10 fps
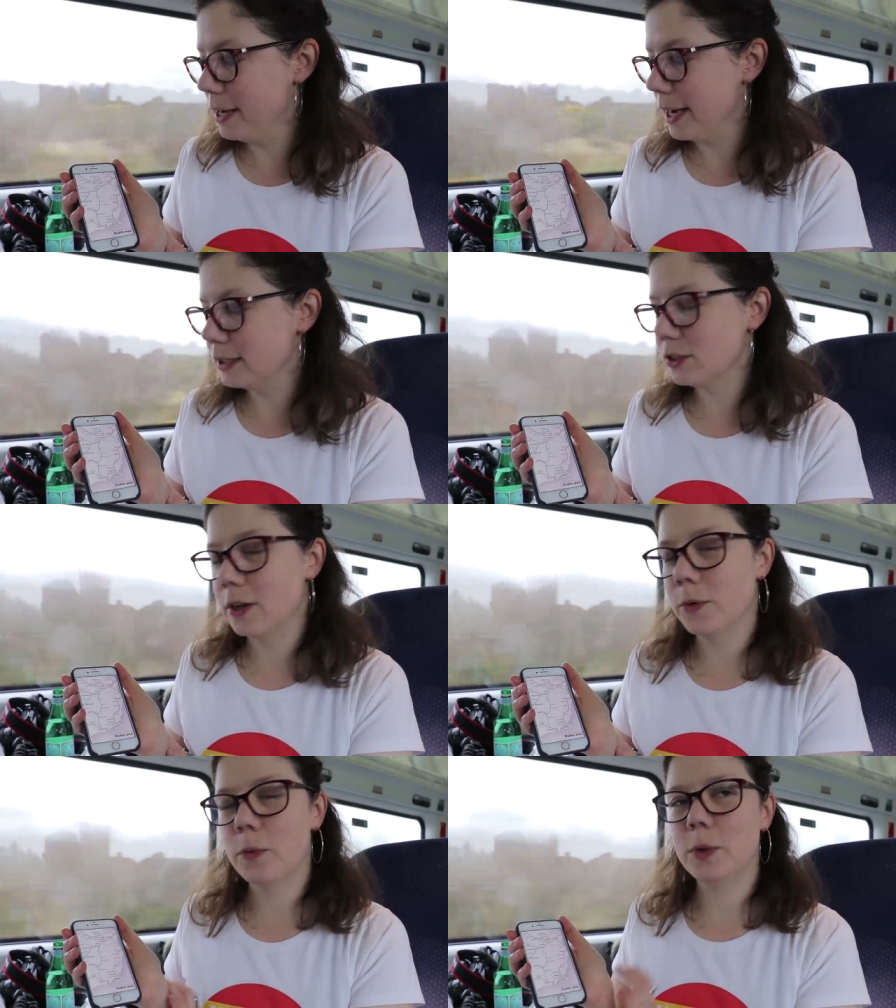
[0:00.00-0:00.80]
yeah
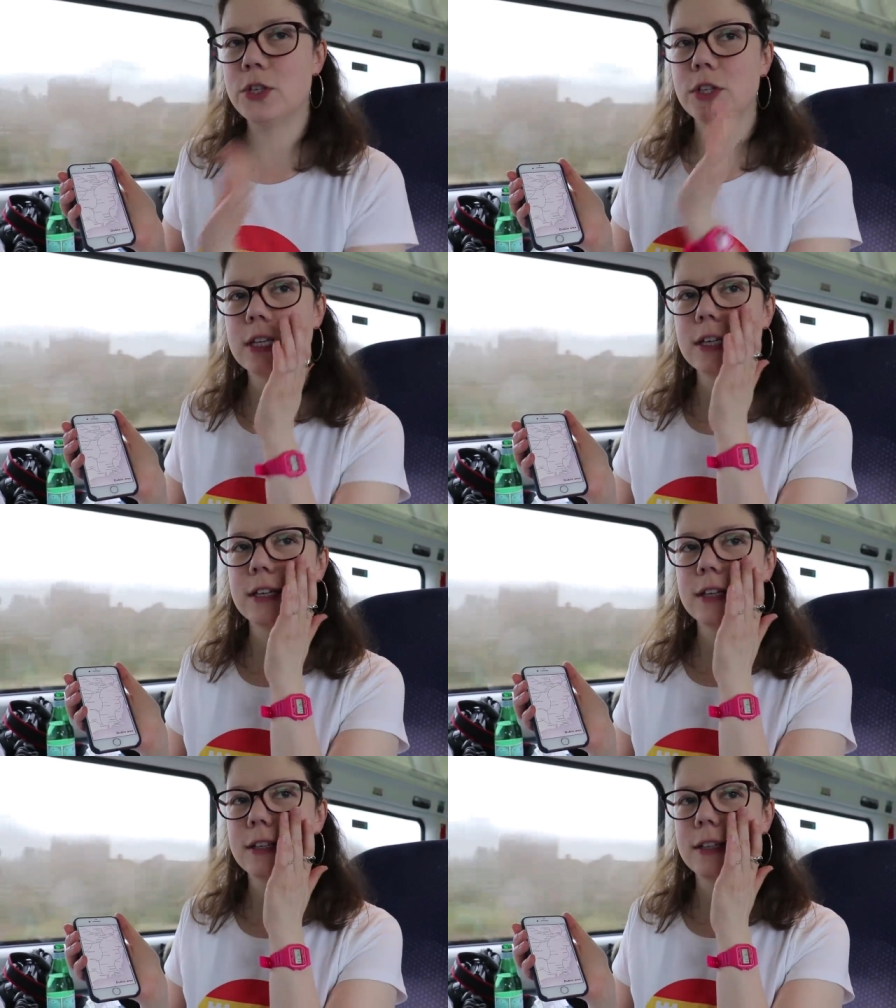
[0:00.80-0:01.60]
so we should...
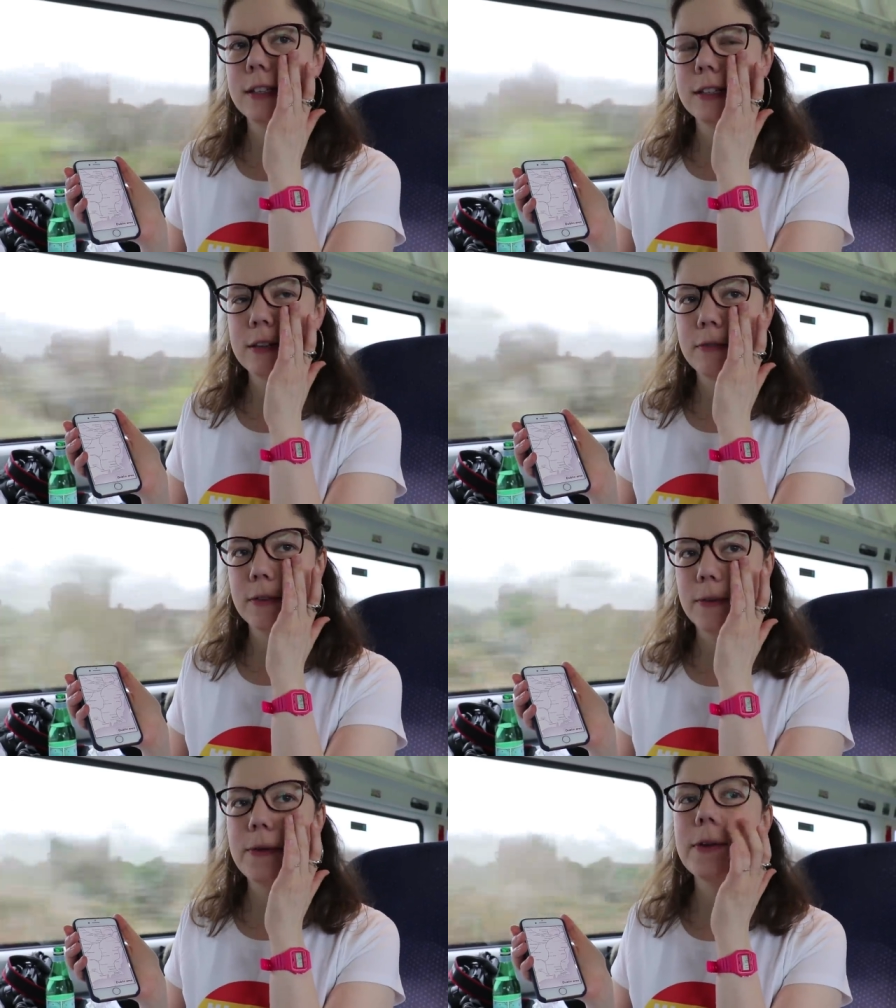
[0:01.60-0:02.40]
Uh, Speak to a
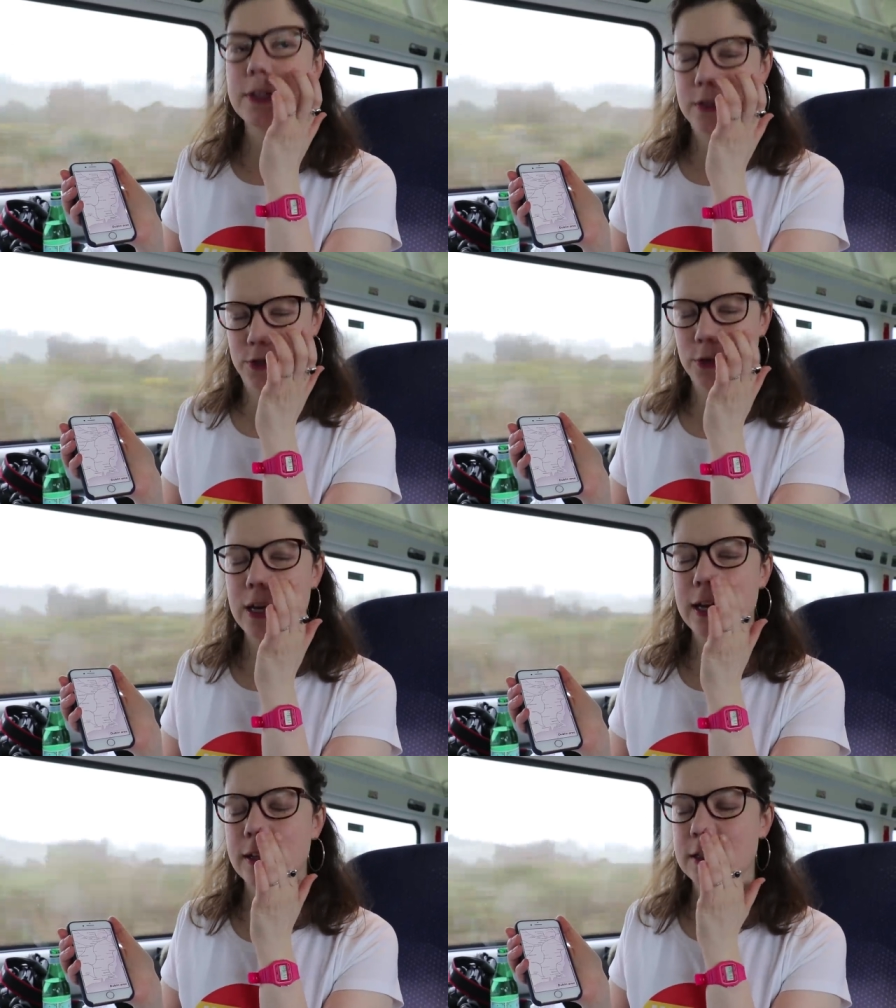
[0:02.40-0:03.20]
local. Do
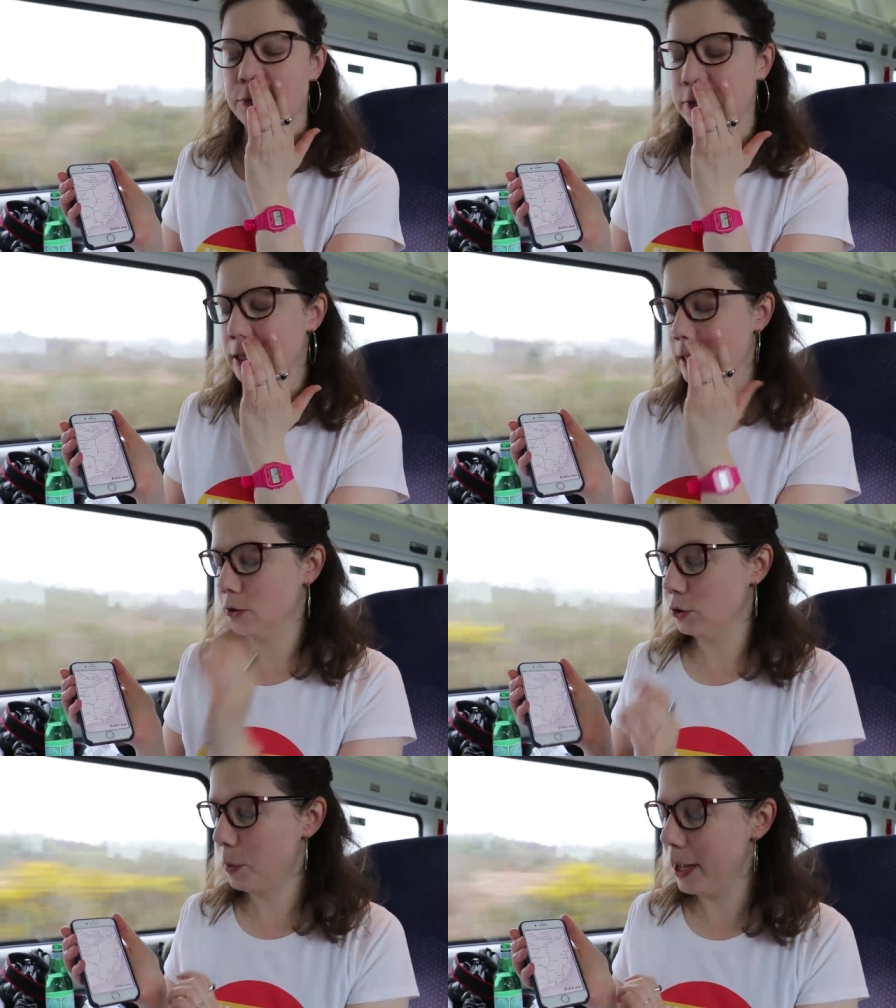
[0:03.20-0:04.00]
that,
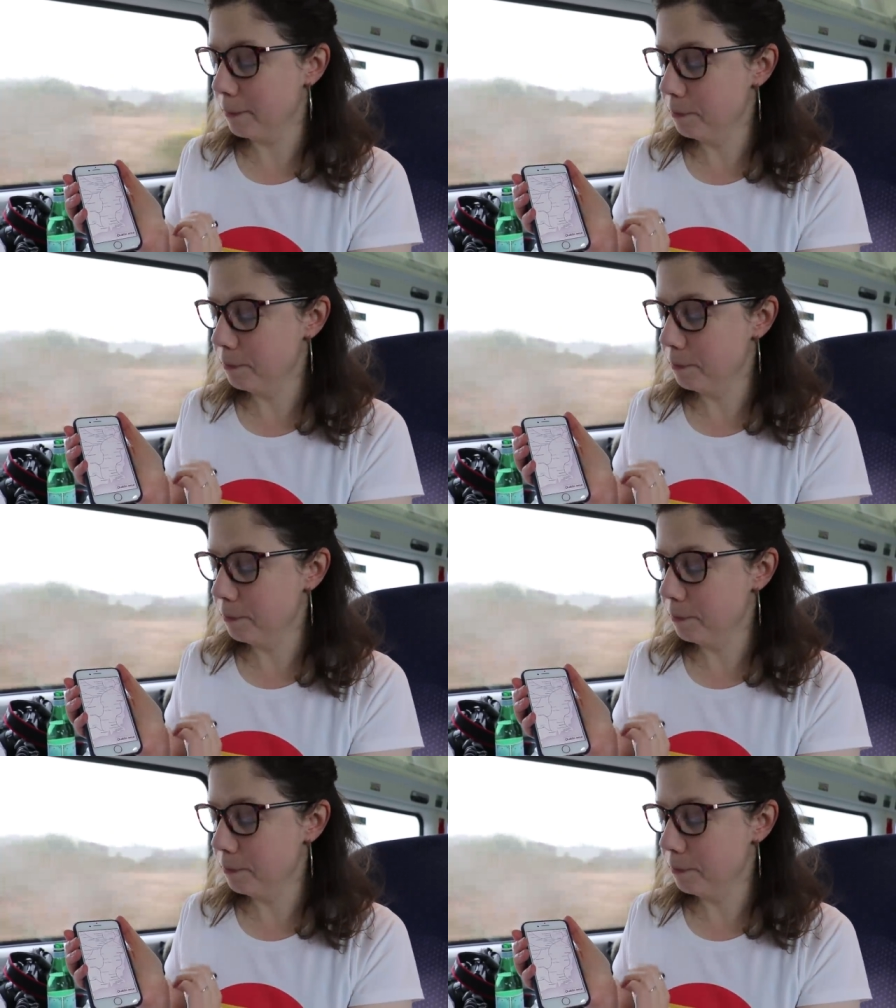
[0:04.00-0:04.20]
definitely, on the way.